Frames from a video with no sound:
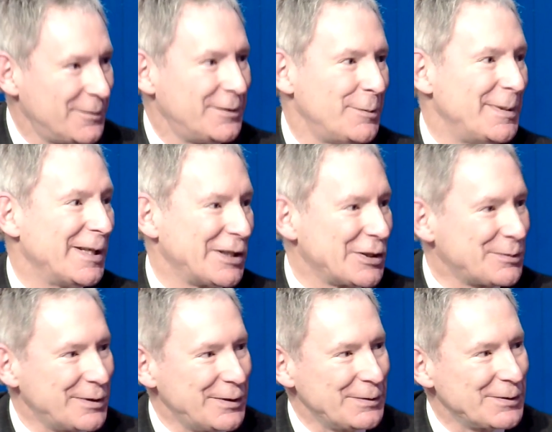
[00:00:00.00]
to be honest
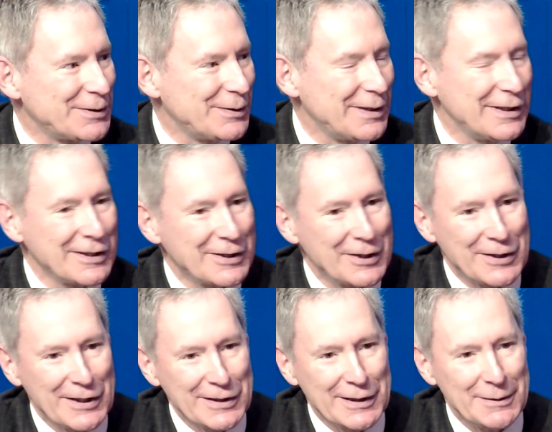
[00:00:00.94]
with you. So I like to
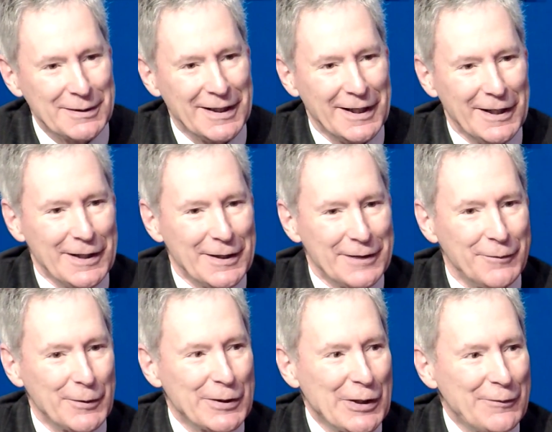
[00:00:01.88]
think that
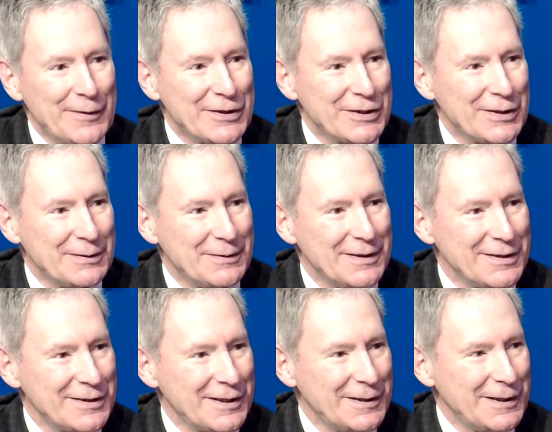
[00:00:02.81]
Philadelphia is
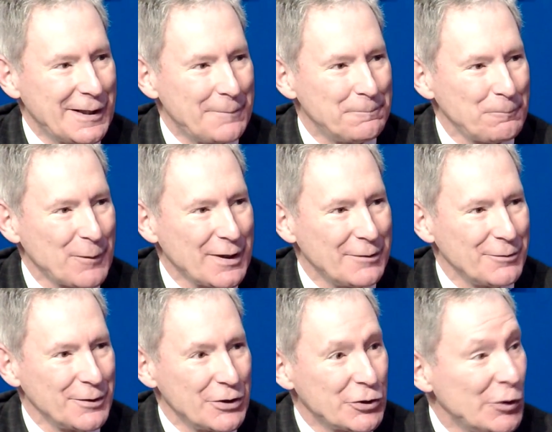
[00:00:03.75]

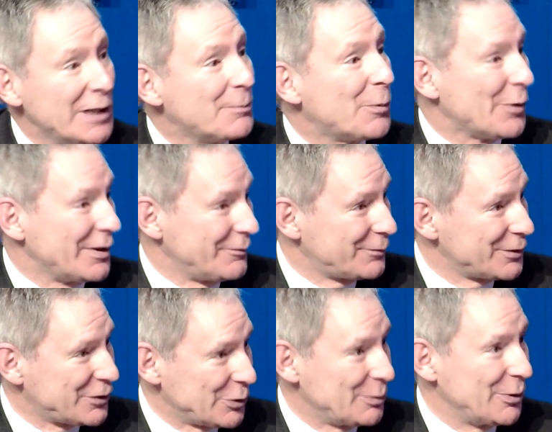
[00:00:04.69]
the turning point for
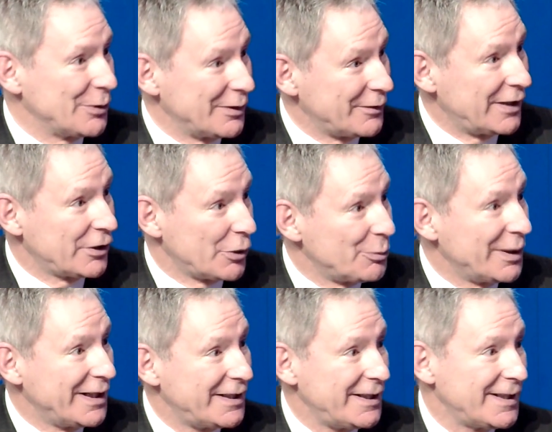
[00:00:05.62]
Subaru and our
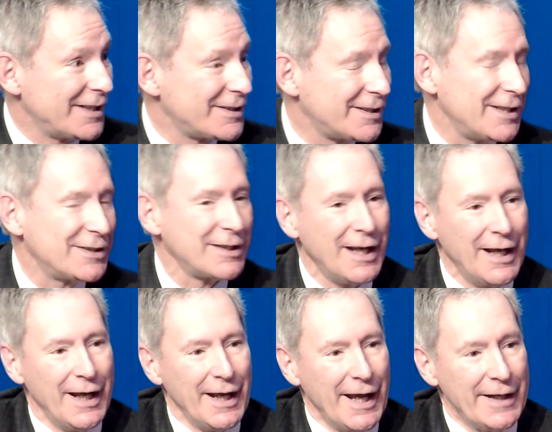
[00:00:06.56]
brand in the United States.
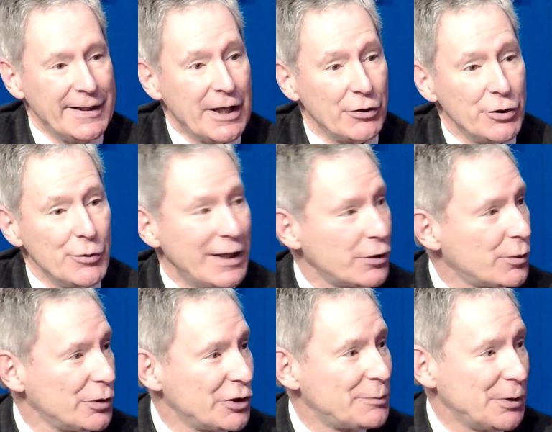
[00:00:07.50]
And yeah, our new
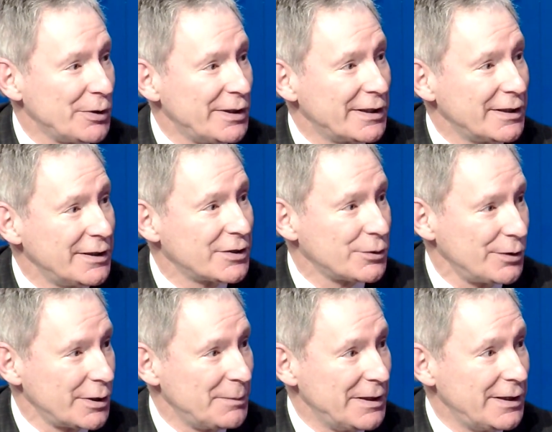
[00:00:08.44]
headquarters building is
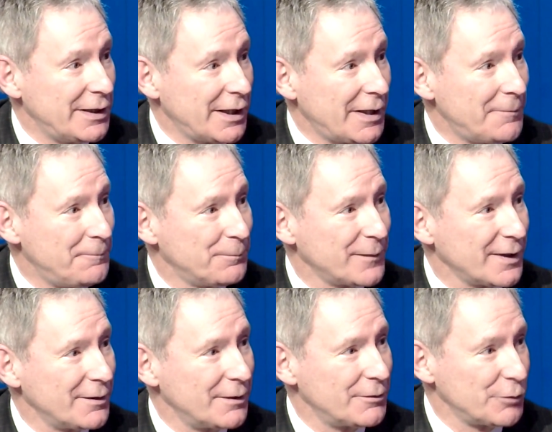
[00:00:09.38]
going to be,
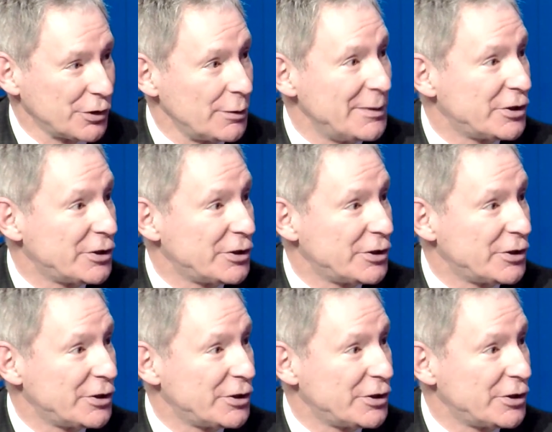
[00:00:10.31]
we're going to be